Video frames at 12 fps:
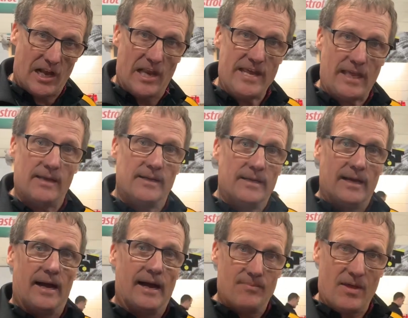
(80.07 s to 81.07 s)
leak,
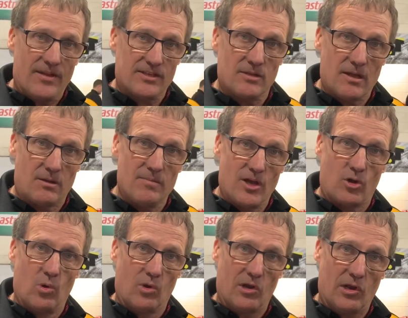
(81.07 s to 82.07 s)
and that can be a
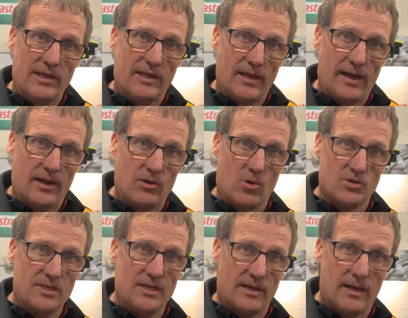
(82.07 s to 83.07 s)
coolant leak
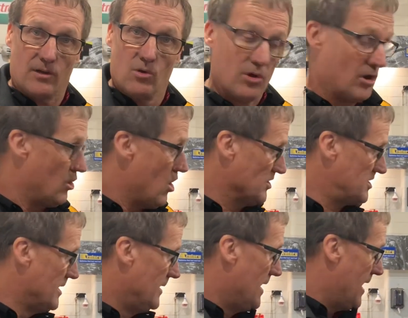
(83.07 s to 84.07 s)
causing coolant
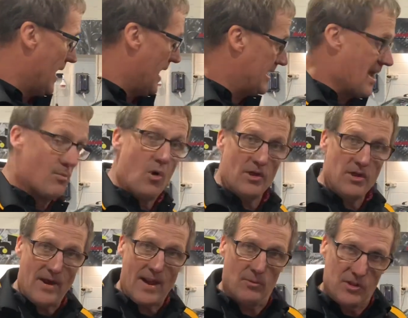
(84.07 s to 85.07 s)
loss. Again, while
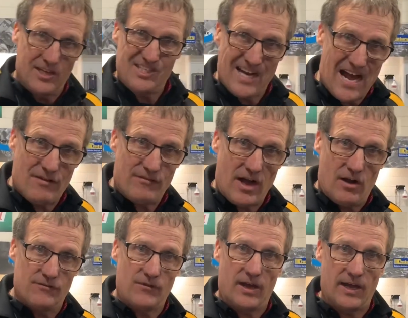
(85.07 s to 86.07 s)
you're at it with EGR
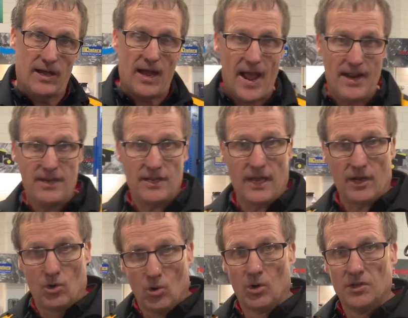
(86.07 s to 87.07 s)
valve
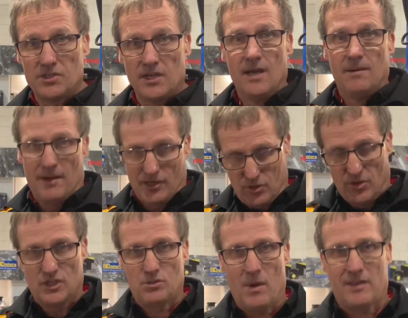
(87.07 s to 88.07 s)
and coolers, make sure
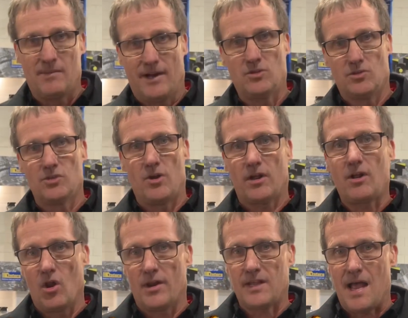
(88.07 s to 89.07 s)
you inspect to make sure there's not
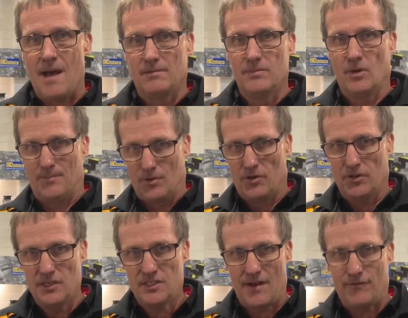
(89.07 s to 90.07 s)
a lot of carbon build-up. All of
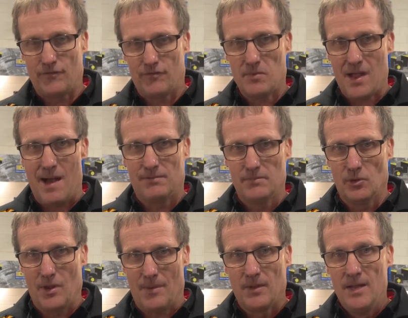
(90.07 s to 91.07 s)
these suffer from carbon
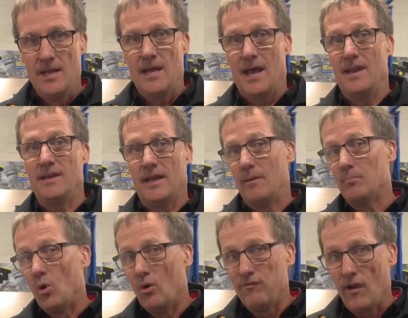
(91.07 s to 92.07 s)
build-up and
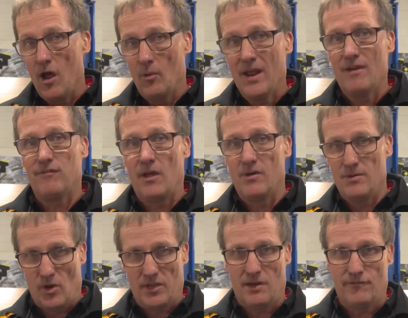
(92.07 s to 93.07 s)
poor flow, airflow, and you
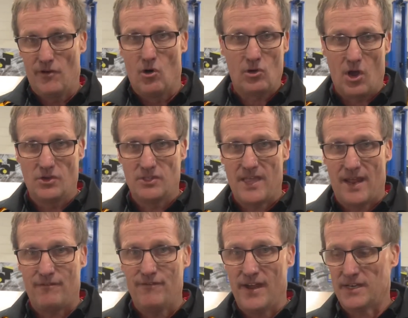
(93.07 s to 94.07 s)
might get a fault code to that
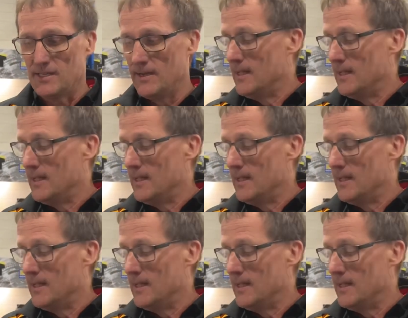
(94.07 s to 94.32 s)
effect.